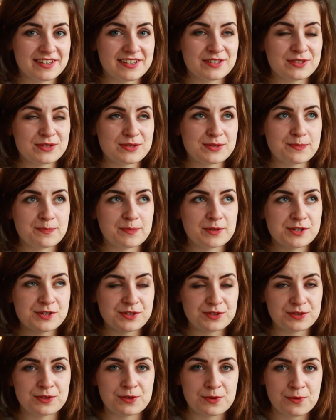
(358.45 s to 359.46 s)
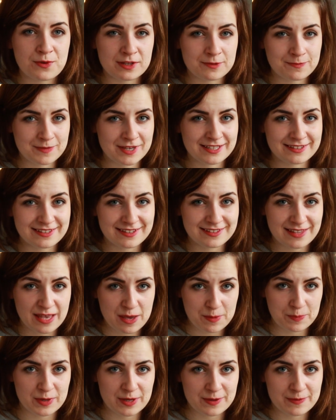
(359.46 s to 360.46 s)
is to pursue what makes us
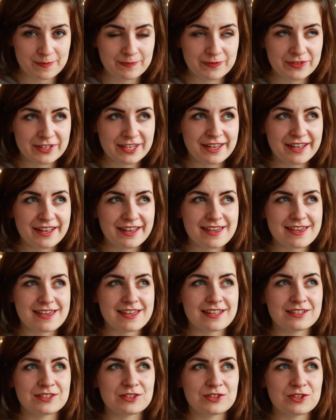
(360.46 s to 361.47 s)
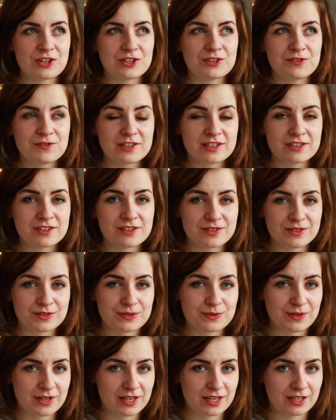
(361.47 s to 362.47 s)
happy and not feel
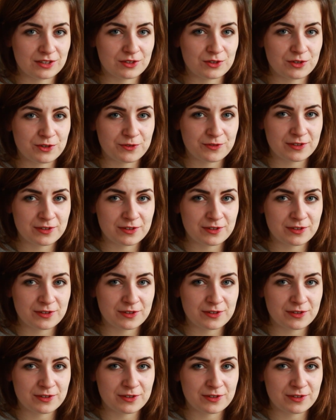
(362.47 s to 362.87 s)
constrained or